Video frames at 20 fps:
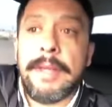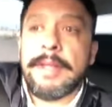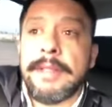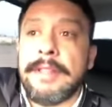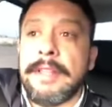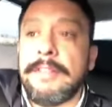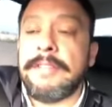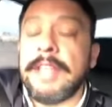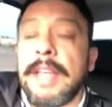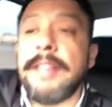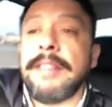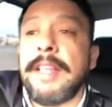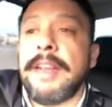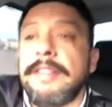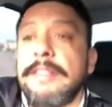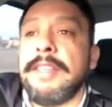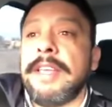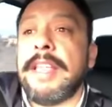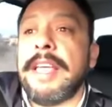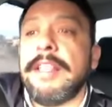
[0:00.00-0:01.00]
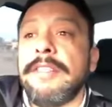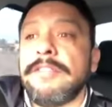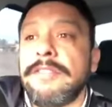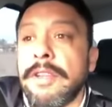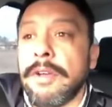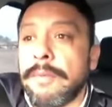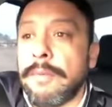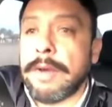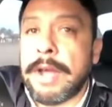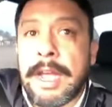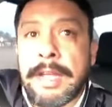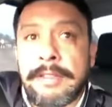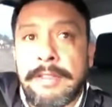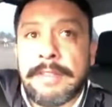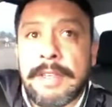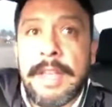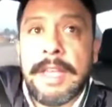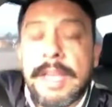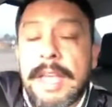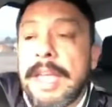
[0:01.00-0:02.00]
They say that it's against their rights,
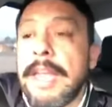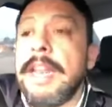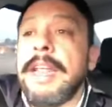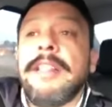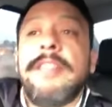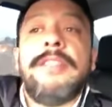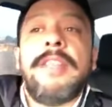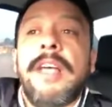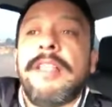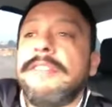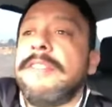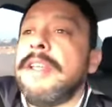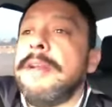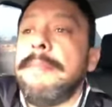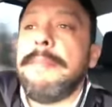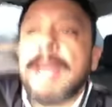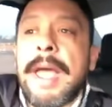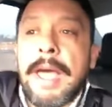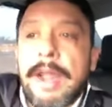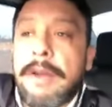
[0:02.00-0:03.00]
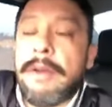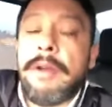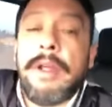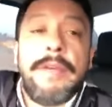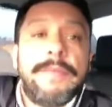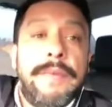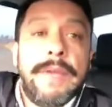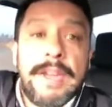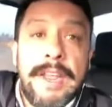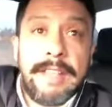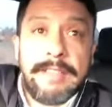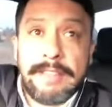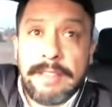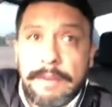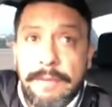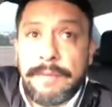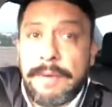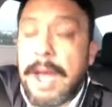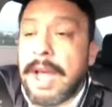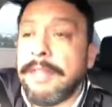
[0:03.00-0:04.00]
and it doesn't matter if it is a
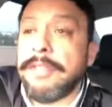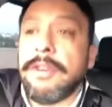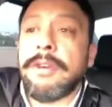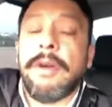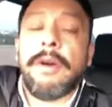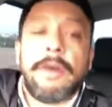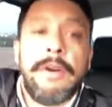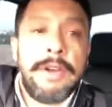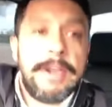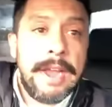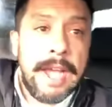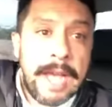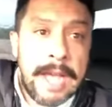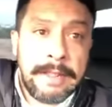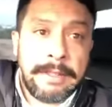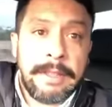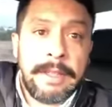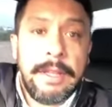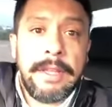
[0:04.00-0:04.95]
father or not.